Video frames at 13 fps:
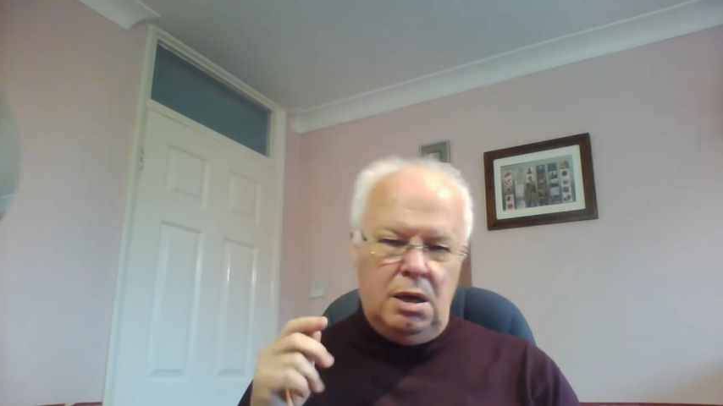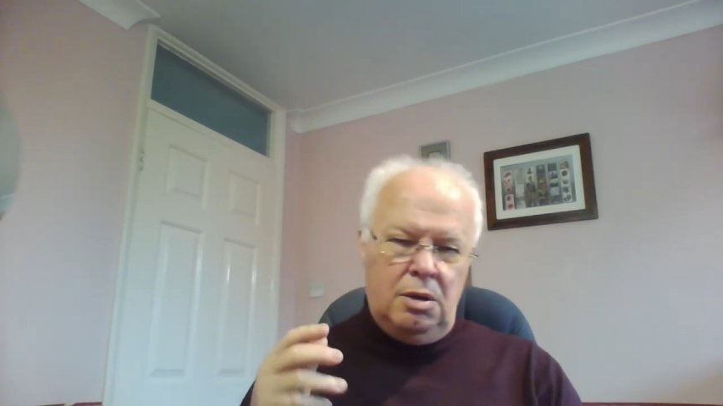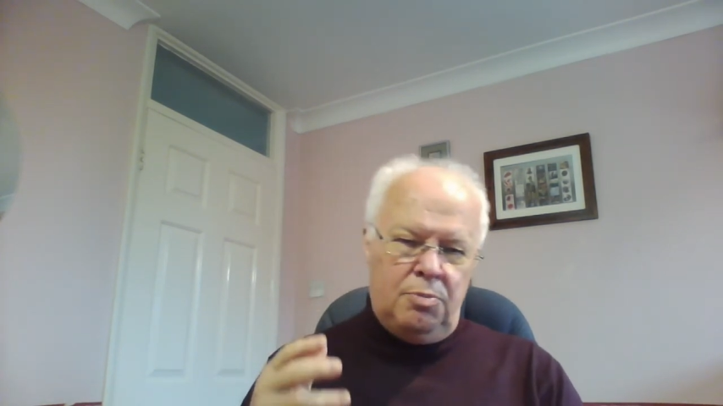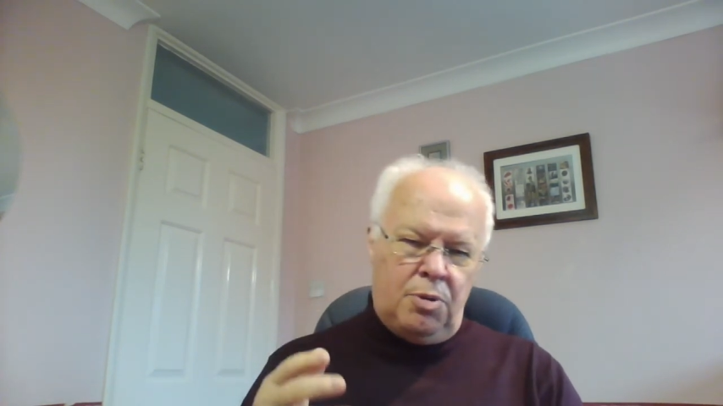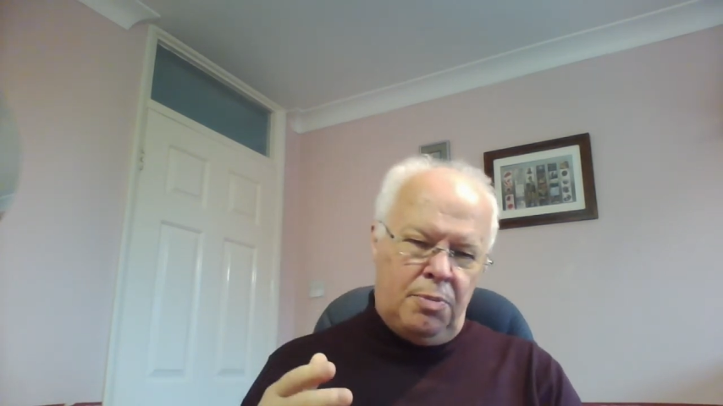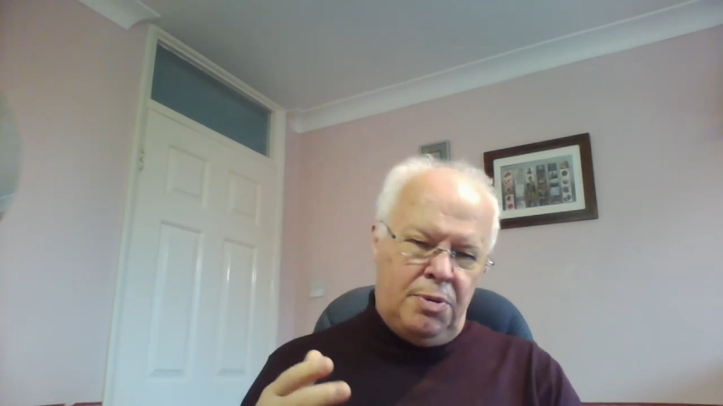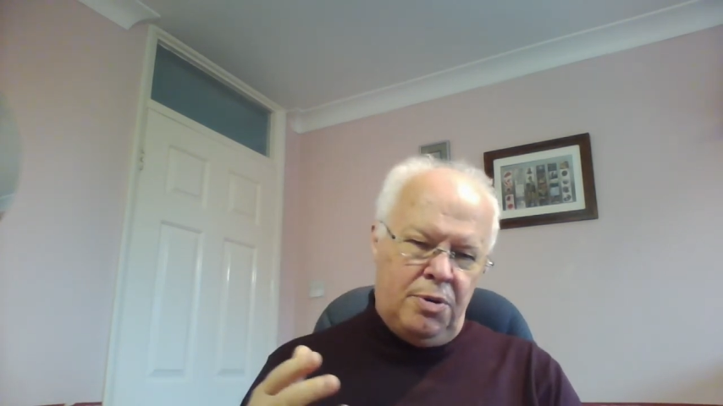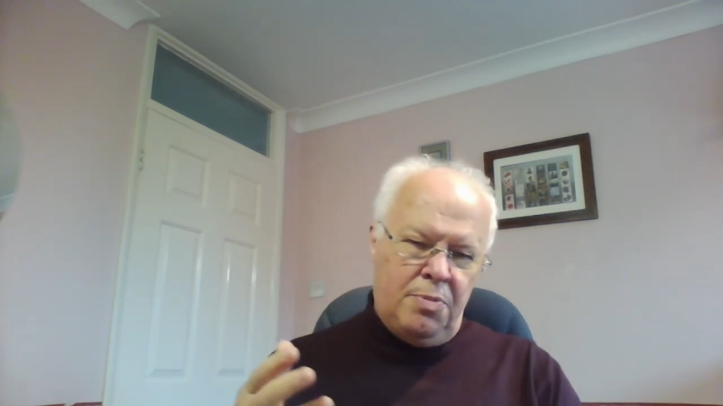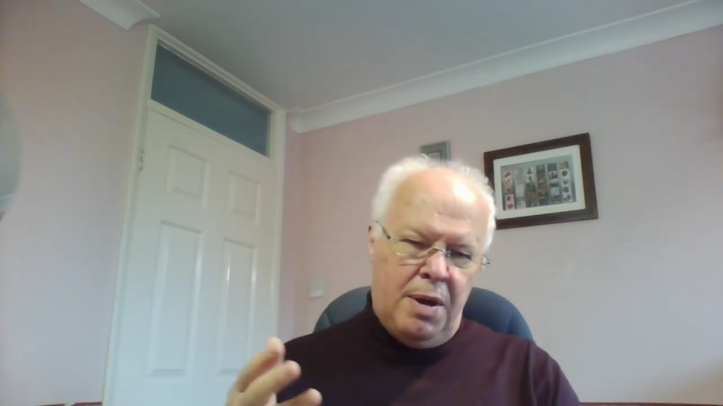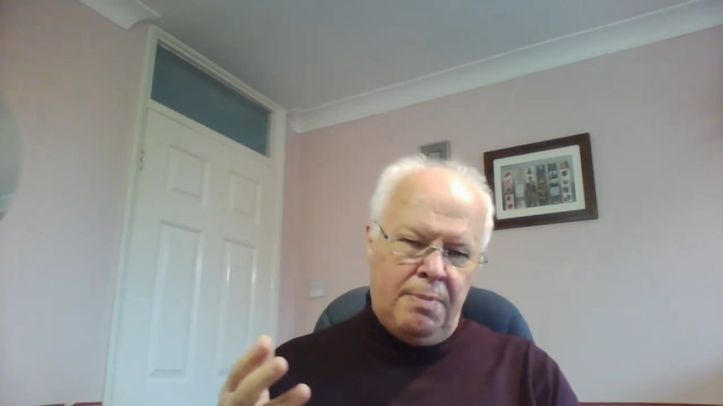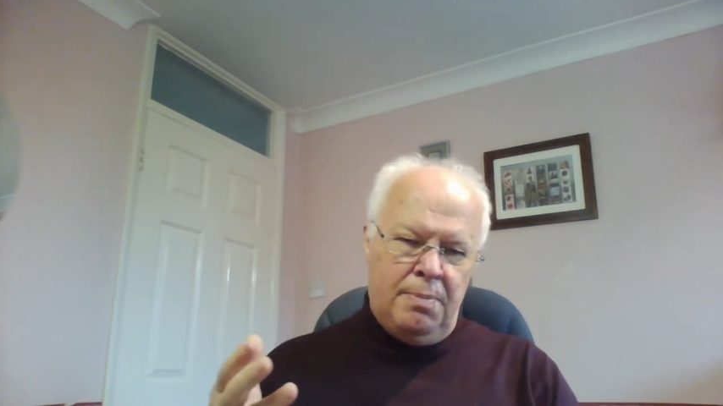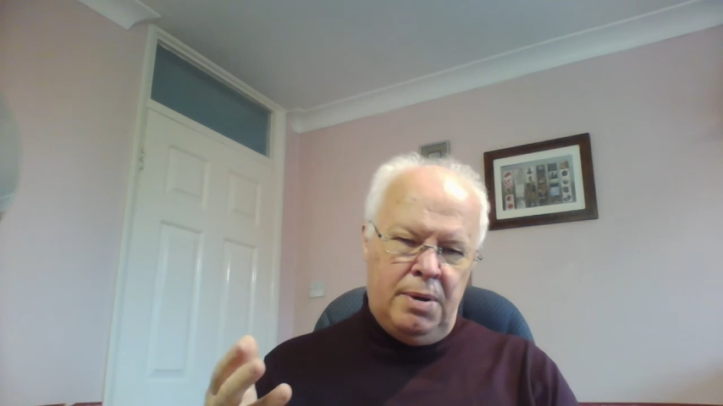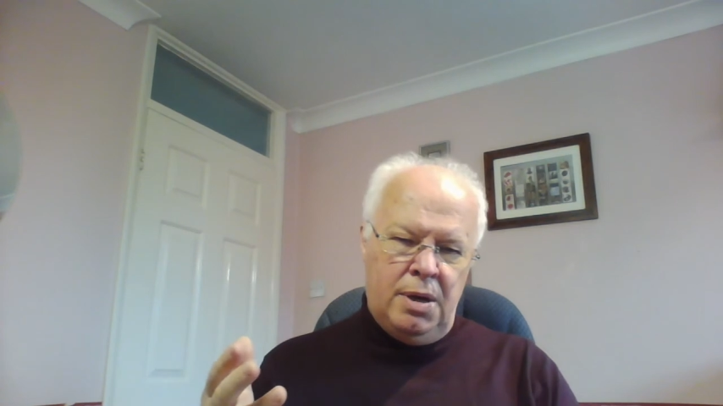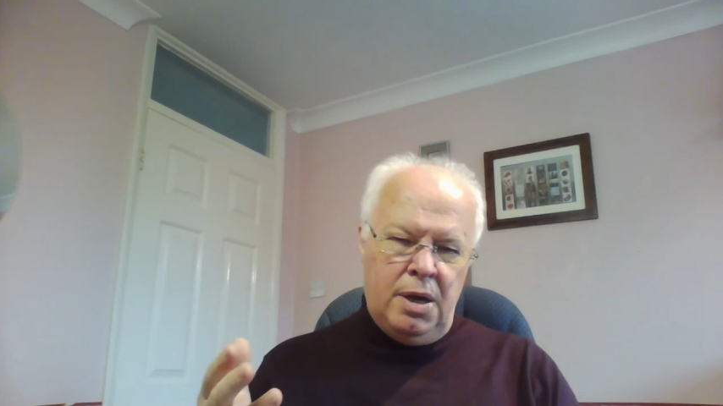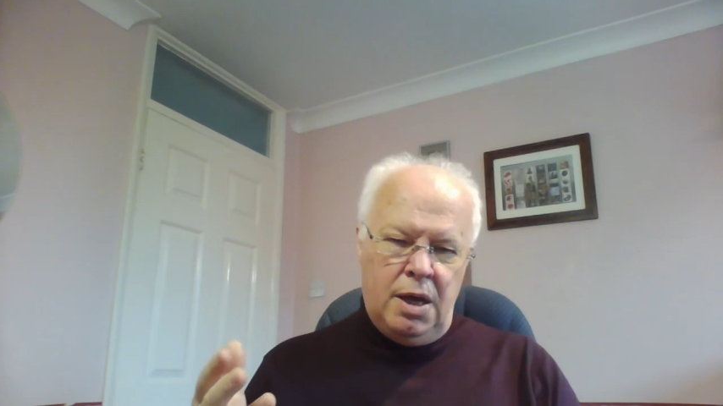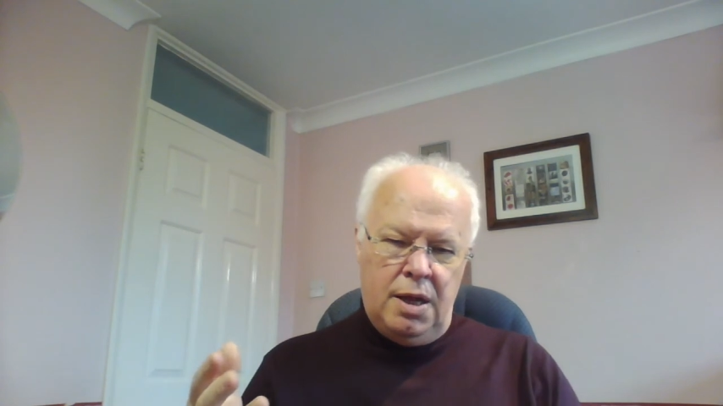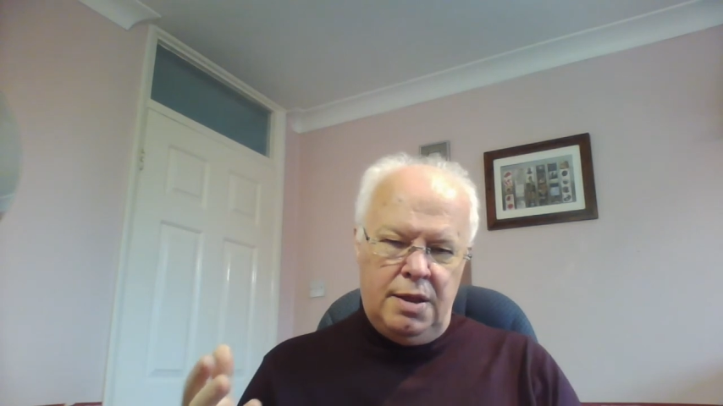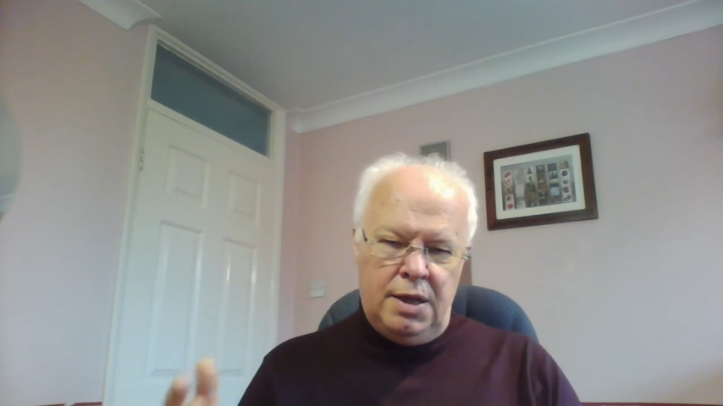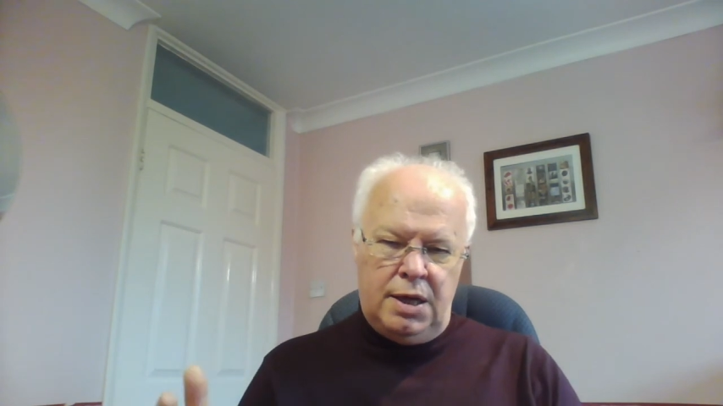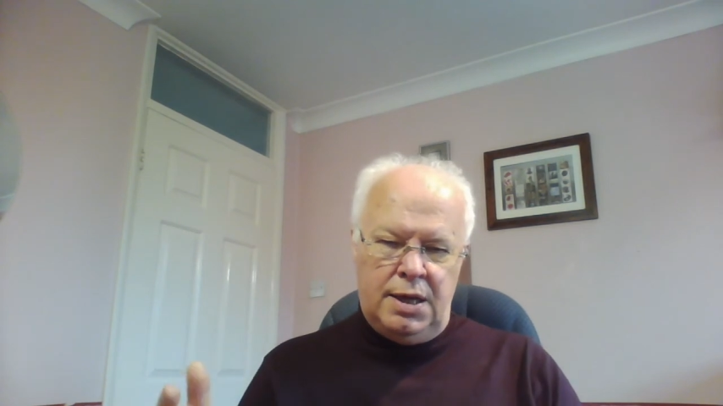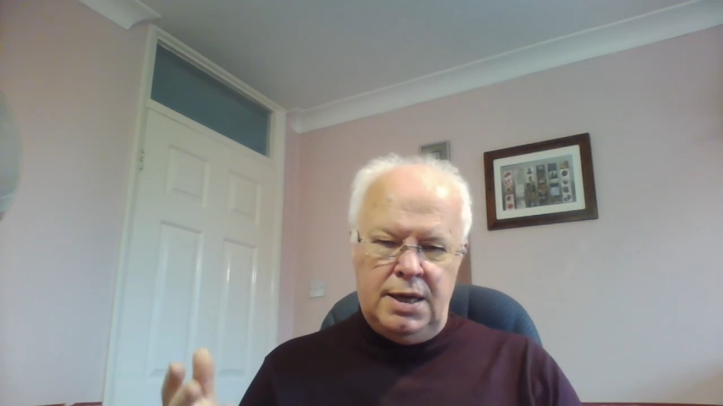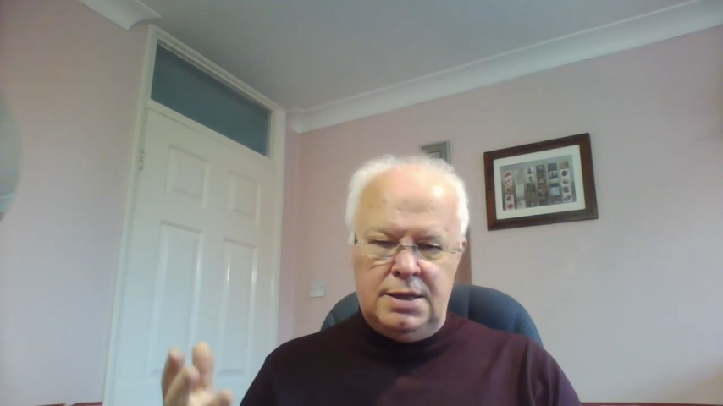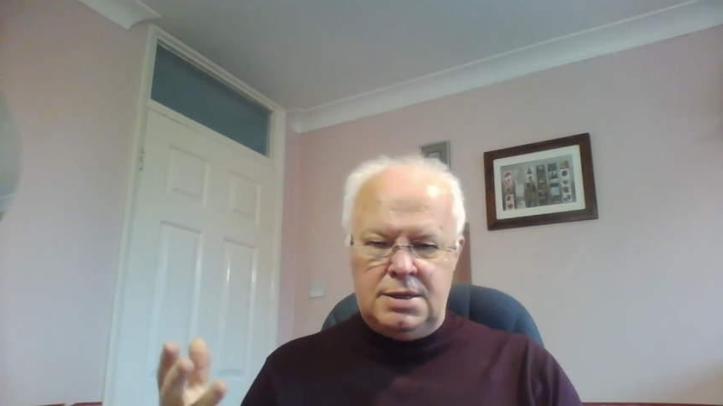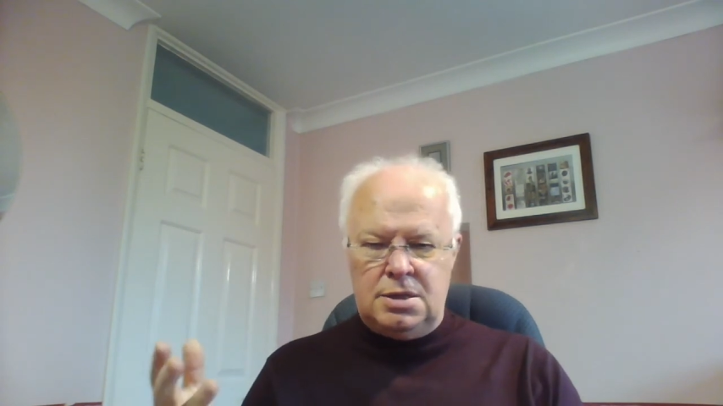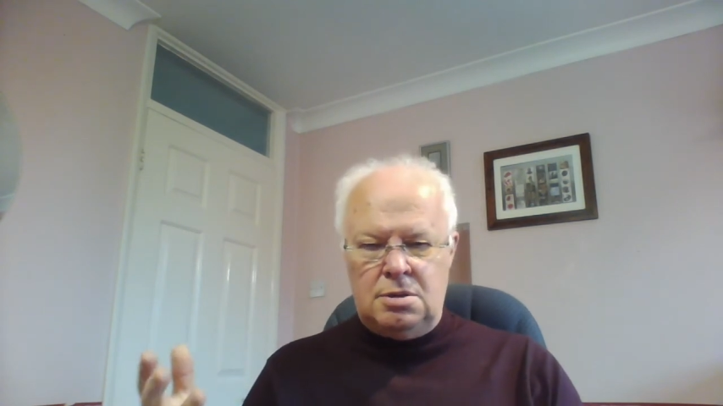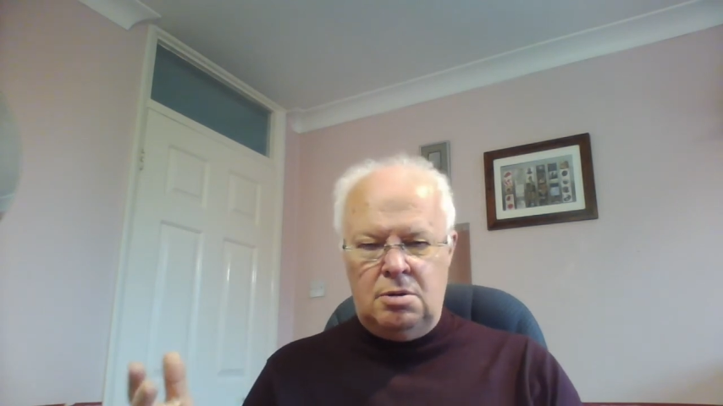Probably remember the kiss